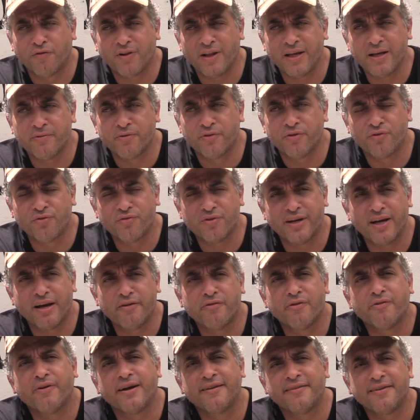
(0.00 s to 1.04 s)
flavor to the
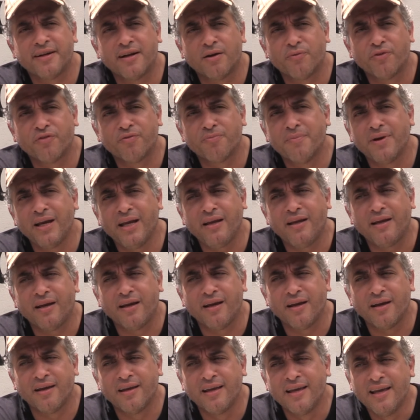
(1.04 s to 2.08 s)
Hefeweizen I was
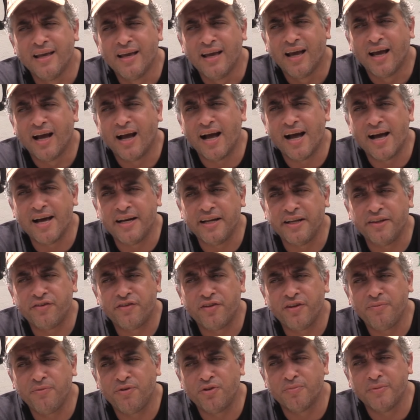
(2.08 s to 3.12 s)
making, and it
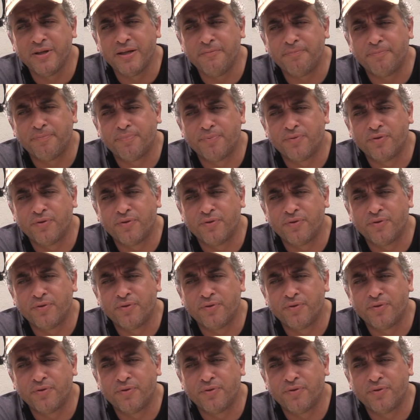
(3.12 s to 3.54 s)
seems to me